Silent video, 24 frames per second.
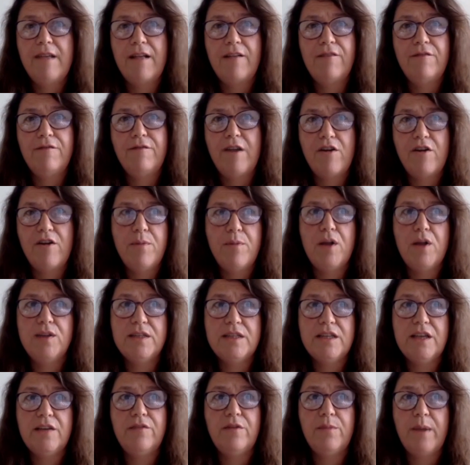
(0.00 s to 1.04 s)
felt very
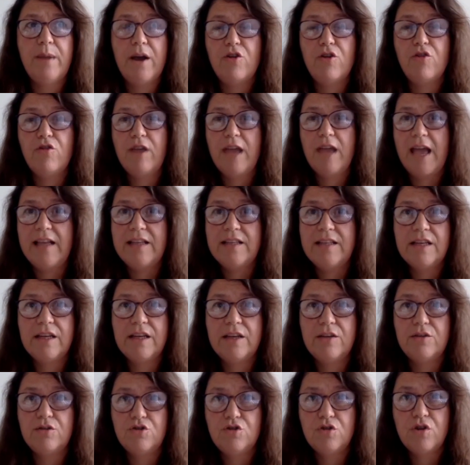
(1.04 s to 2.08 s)
positive about
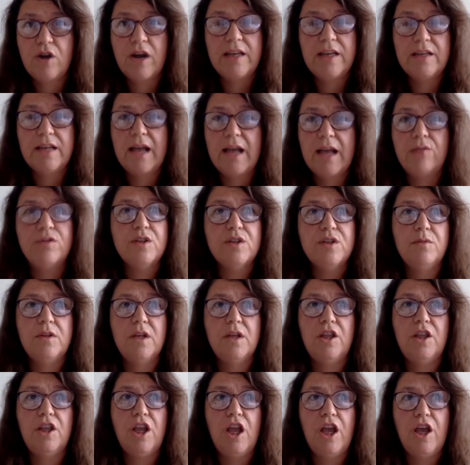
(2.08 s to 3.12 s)
creating and trying out
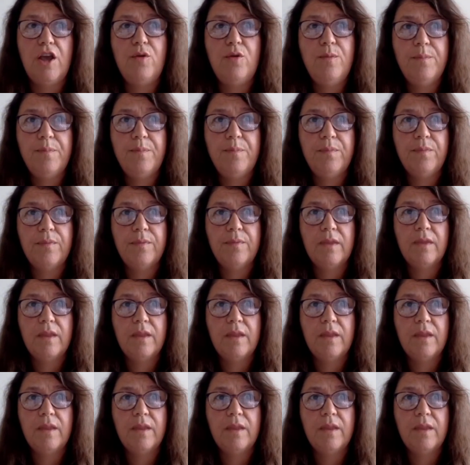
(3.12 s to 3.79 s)
something new.